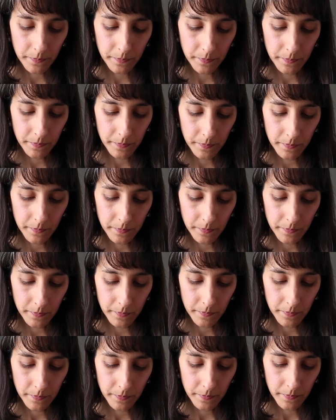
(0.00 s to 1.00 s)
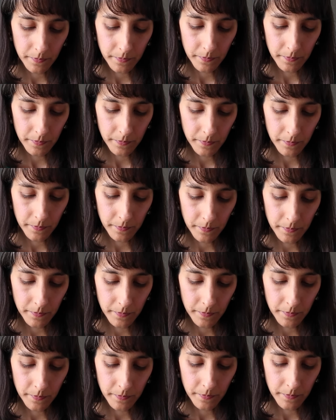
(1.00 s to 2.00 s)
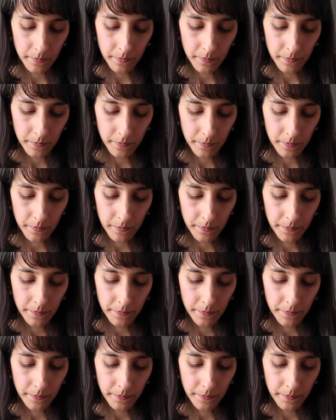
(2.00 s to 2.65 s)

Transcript: Nobody speaks.